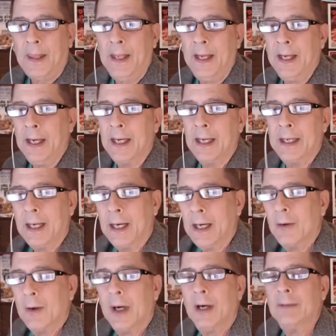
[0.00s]
And
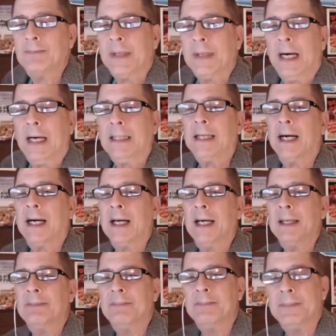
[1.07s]

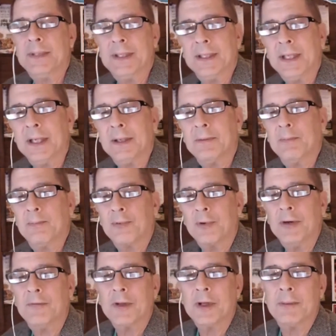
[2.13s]
I did
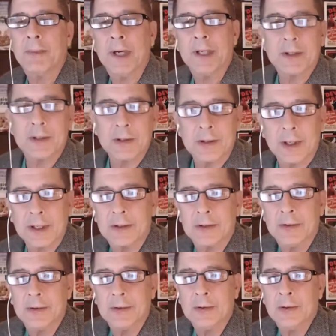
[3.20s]
briefly mention our
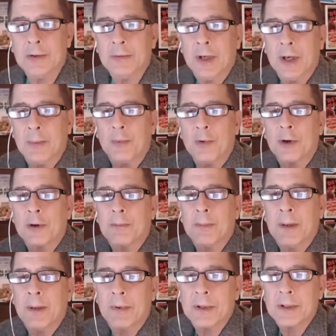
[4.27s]
two new board
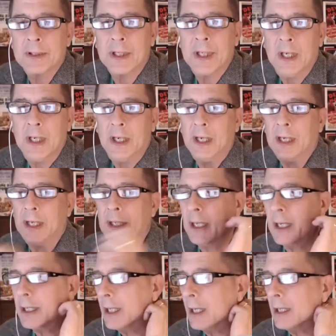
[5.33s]
members, and
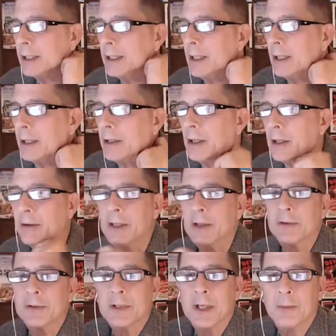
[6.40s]
that Ali Akari
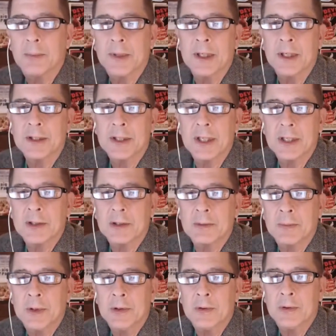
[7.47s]
was helping us get
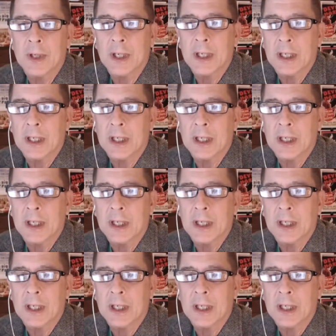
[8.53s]
some new